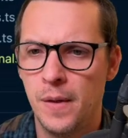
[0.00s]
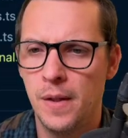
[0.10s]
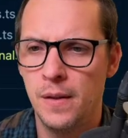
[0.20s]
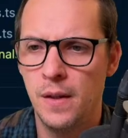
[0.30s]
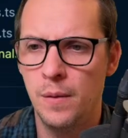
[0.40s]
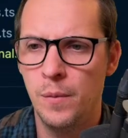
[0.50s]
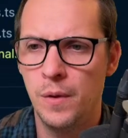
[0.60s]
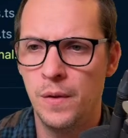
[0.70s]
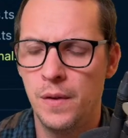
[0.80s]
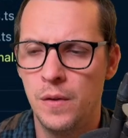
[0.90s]
then we're
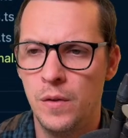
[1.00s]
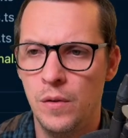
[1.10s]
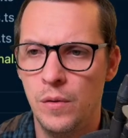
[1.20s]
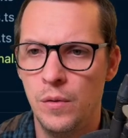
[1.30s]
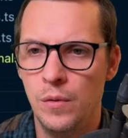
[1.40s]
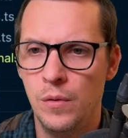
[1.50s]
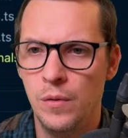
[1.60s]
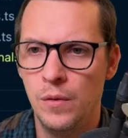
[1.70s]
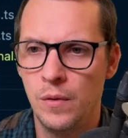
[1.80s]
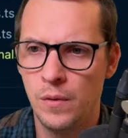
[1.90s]
gonna do,